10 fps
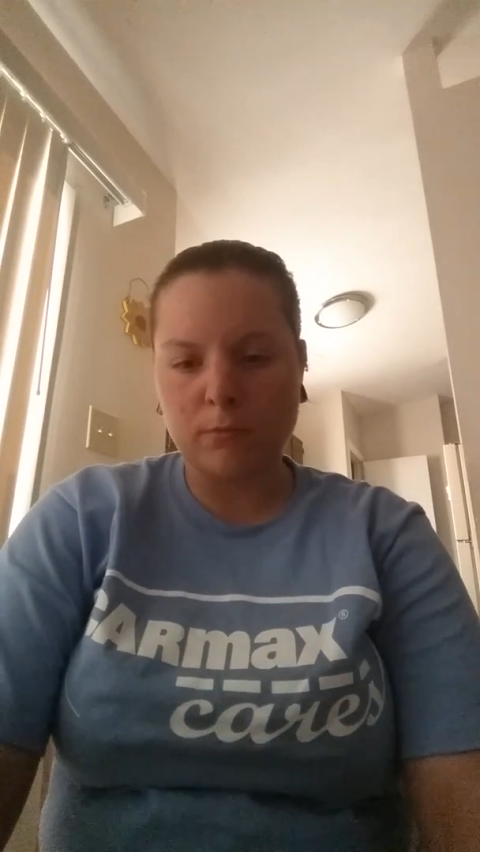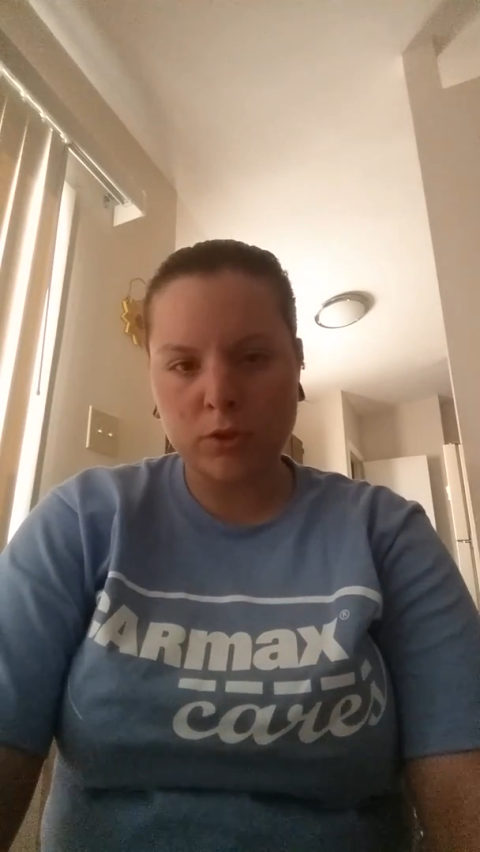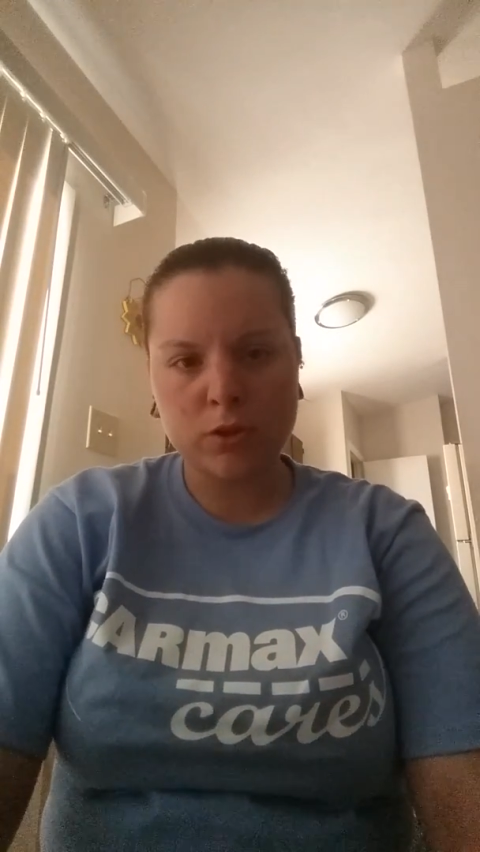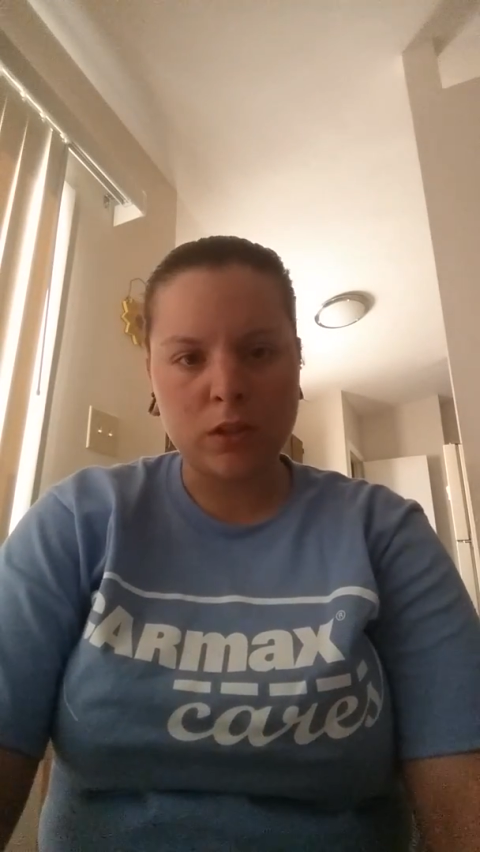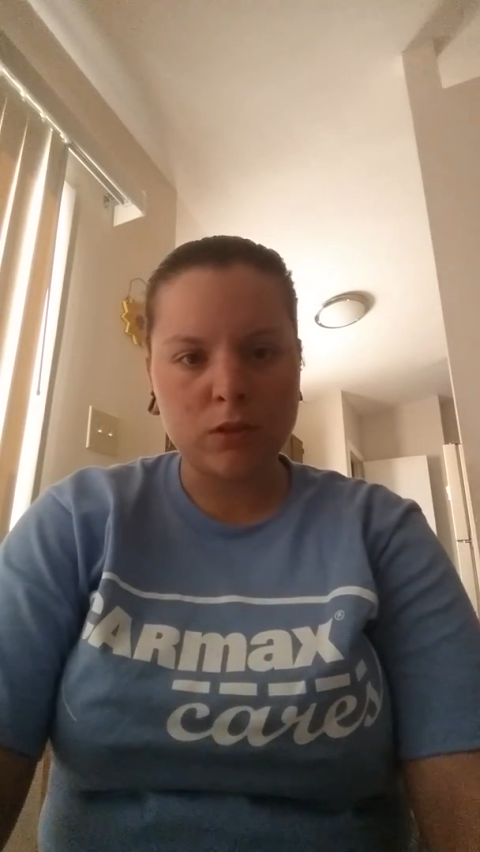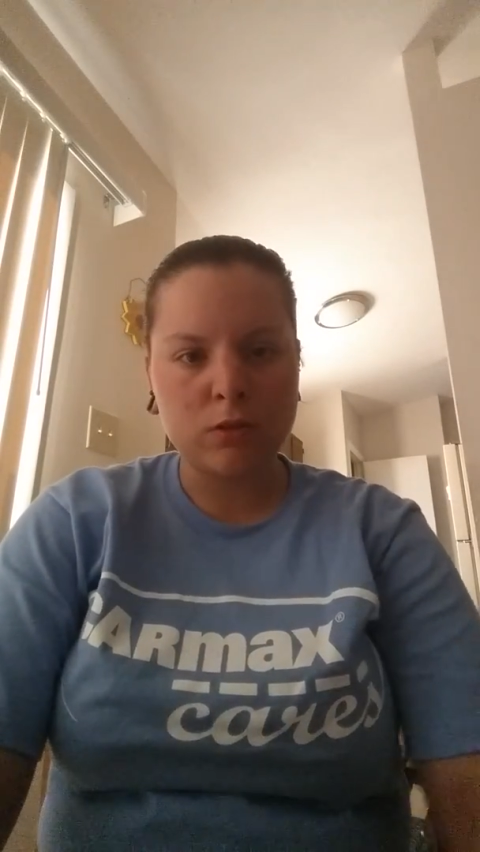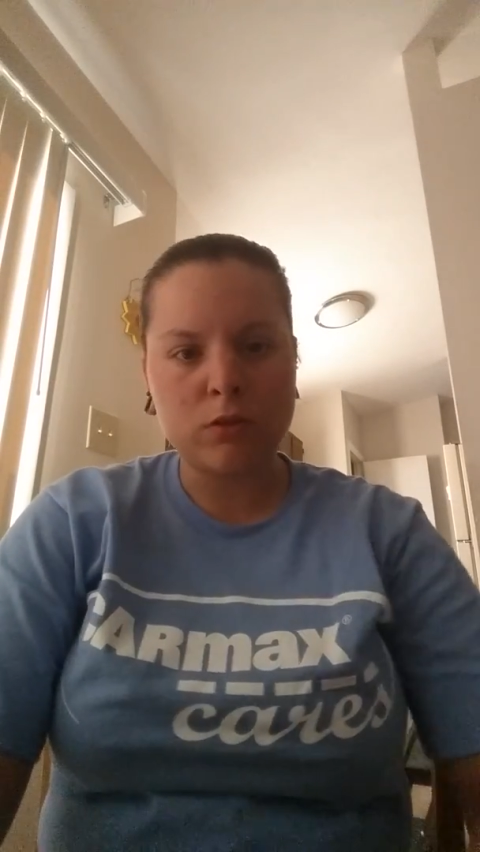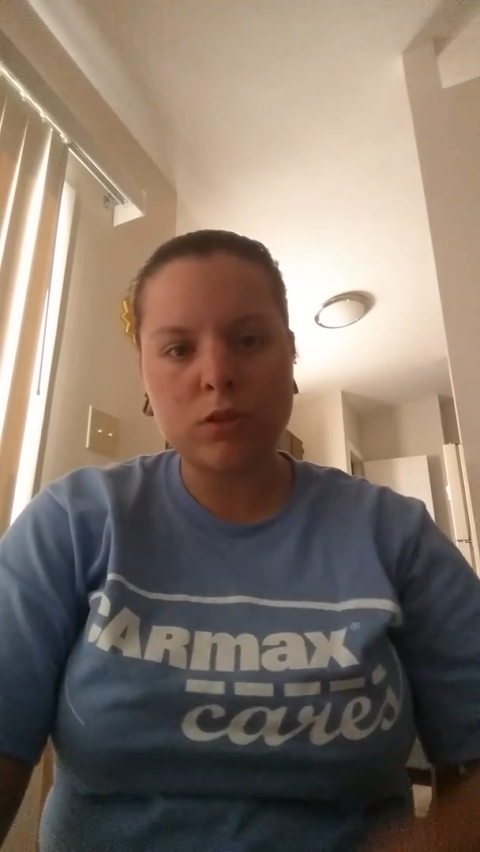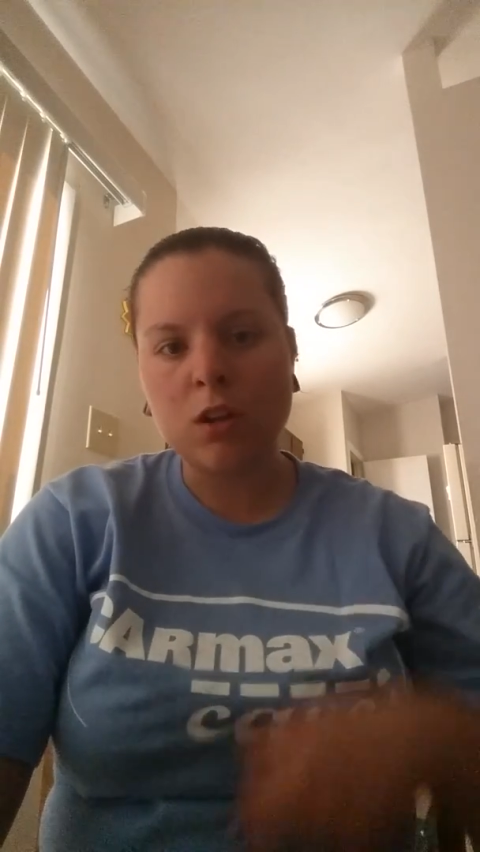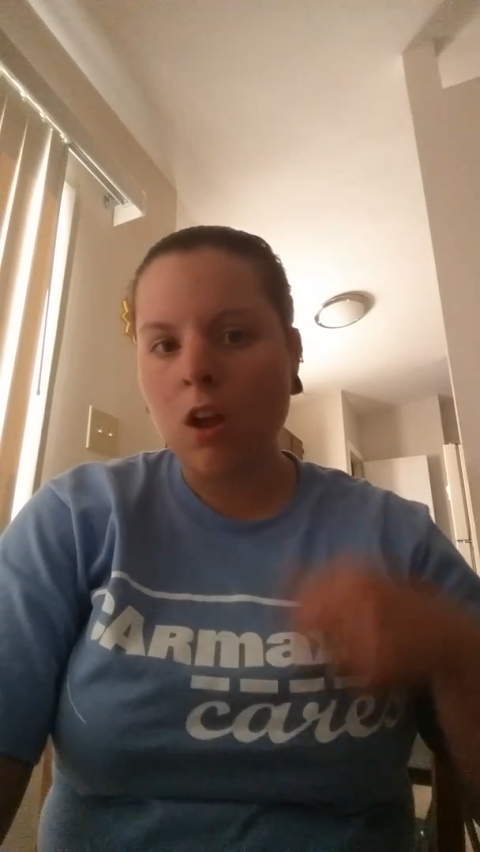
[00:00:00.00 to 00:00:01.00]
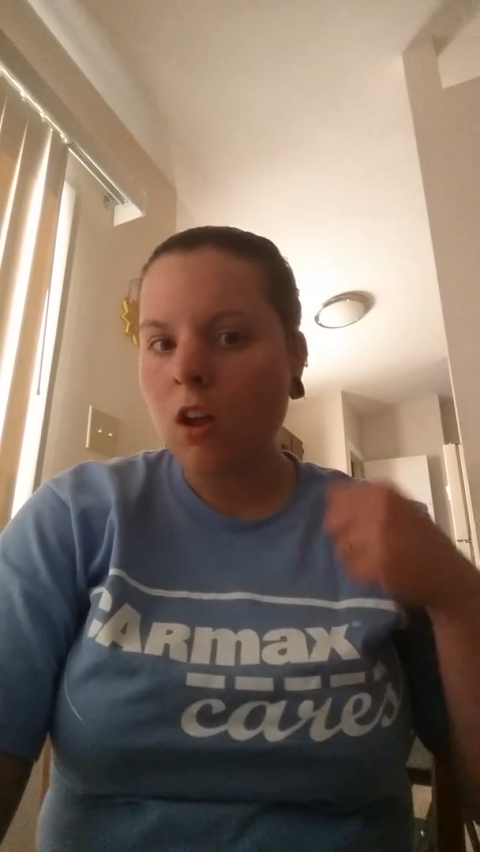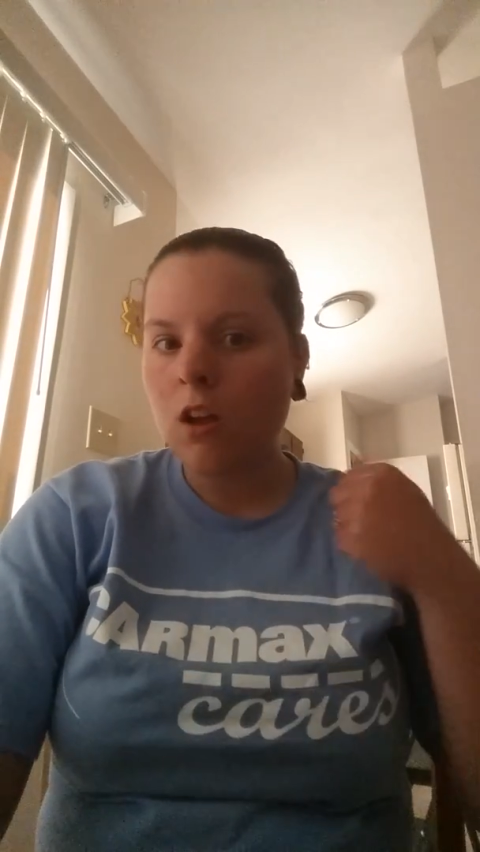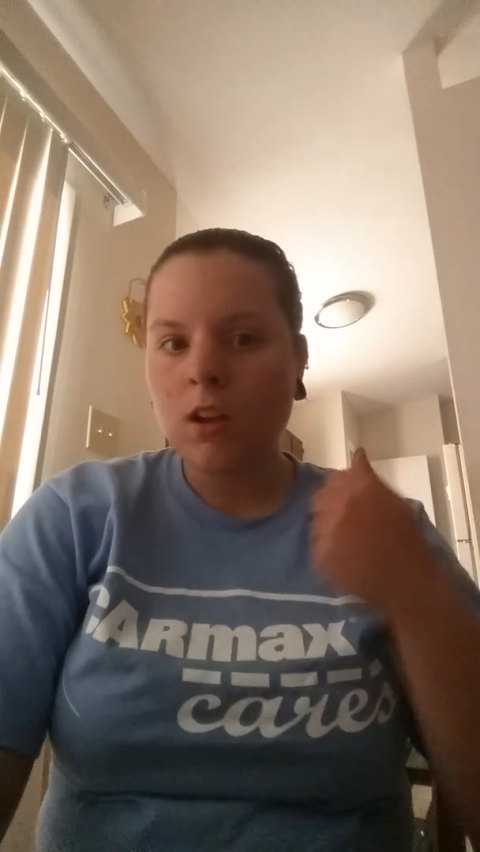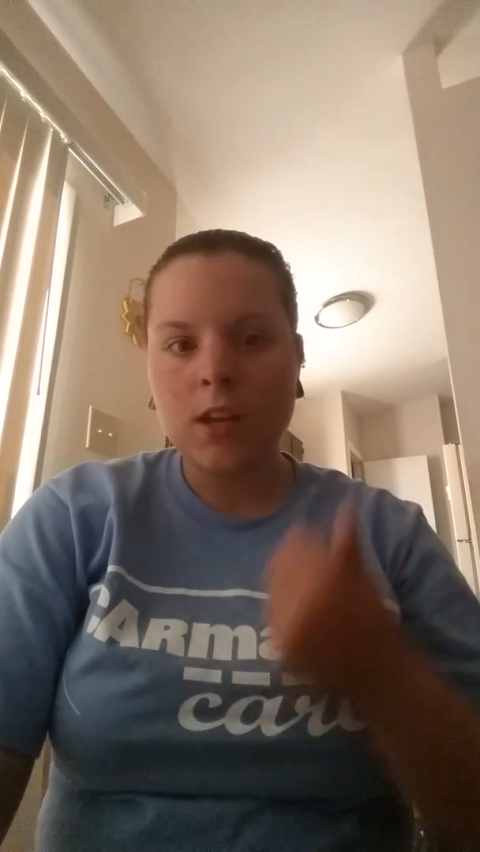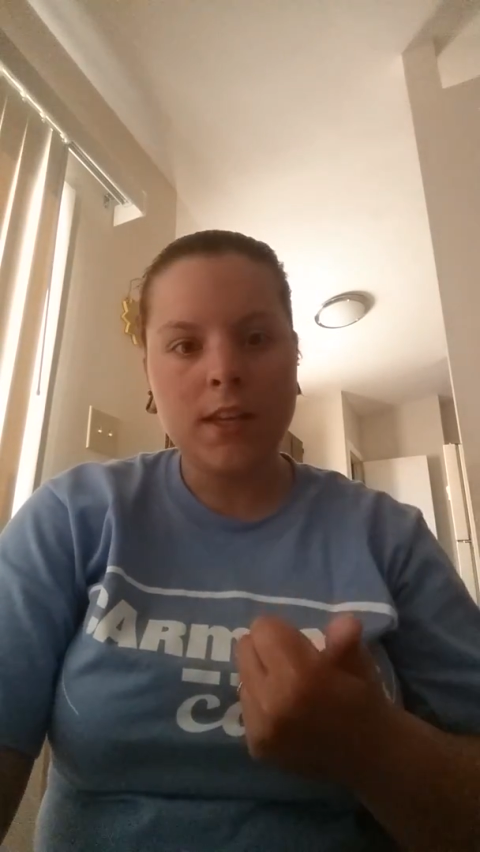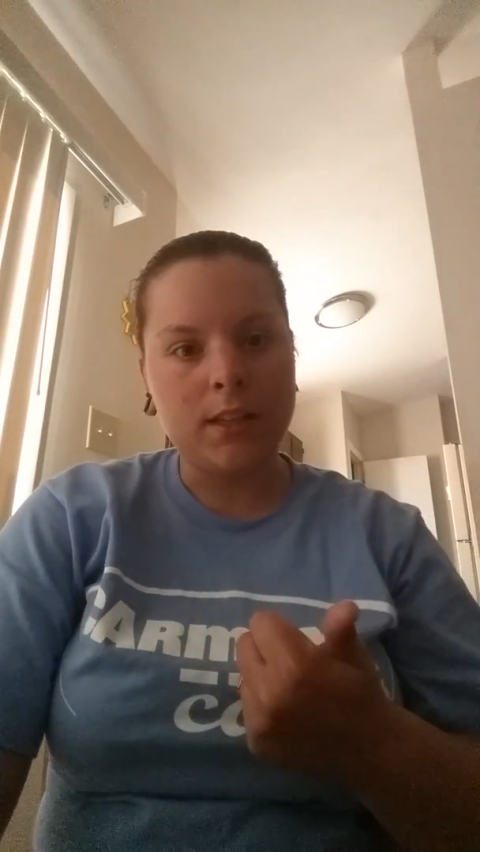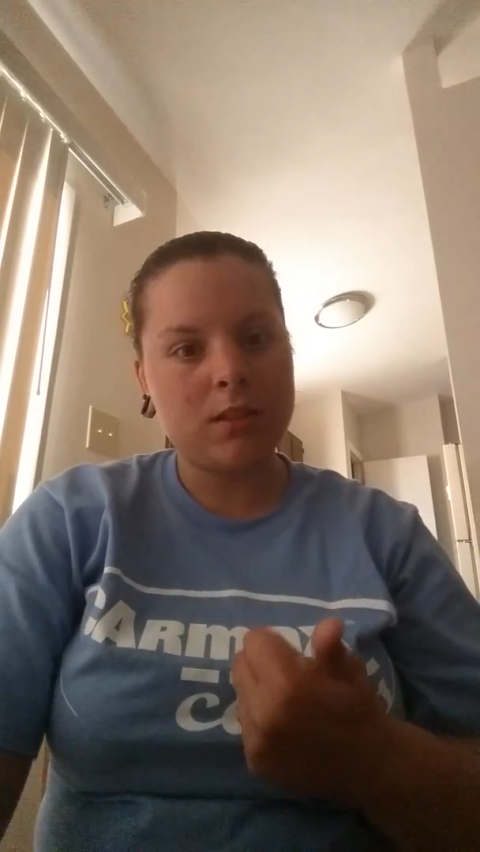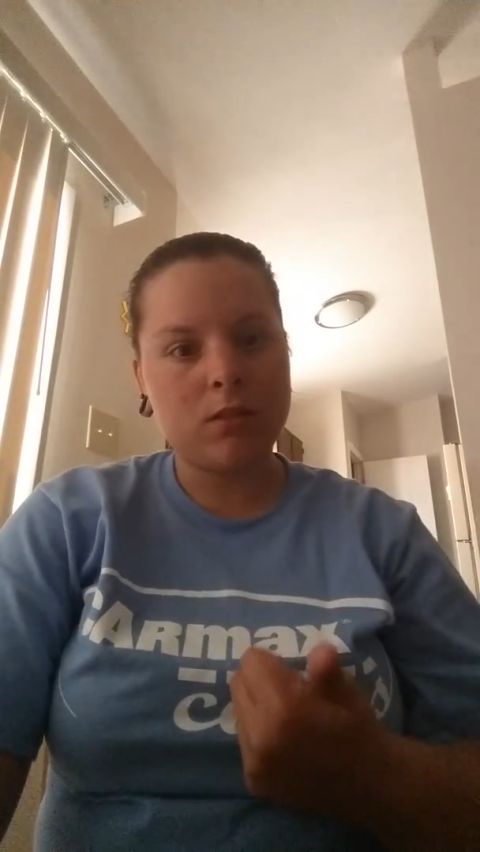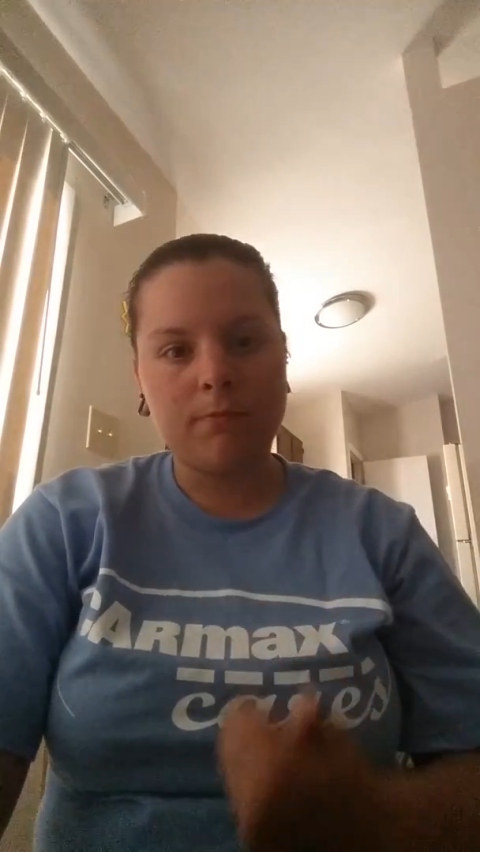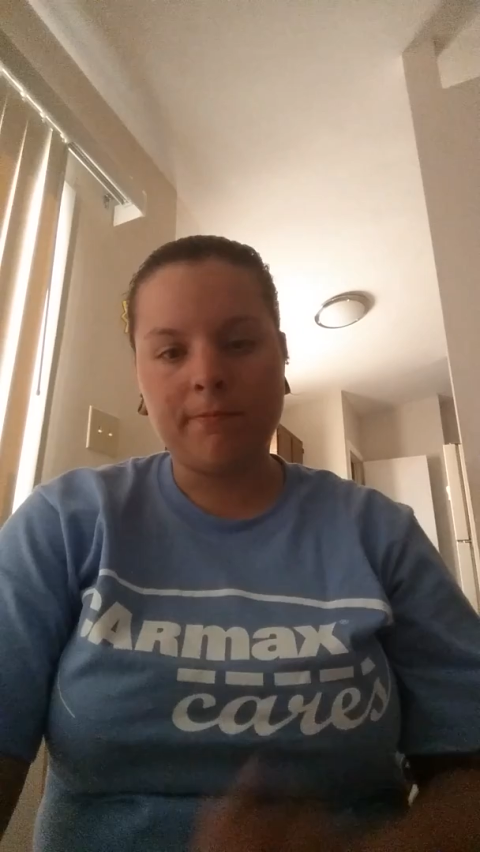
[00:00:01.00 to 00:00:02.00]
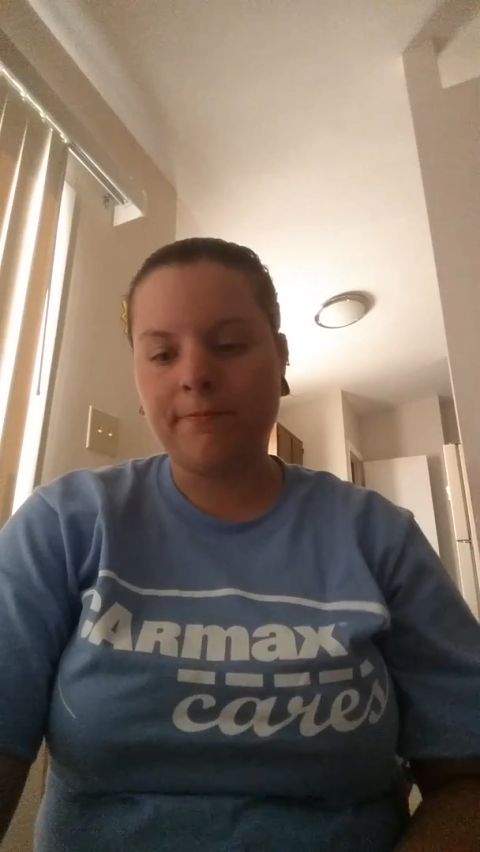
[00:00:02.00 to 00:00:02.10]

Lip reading: straighteners, heat.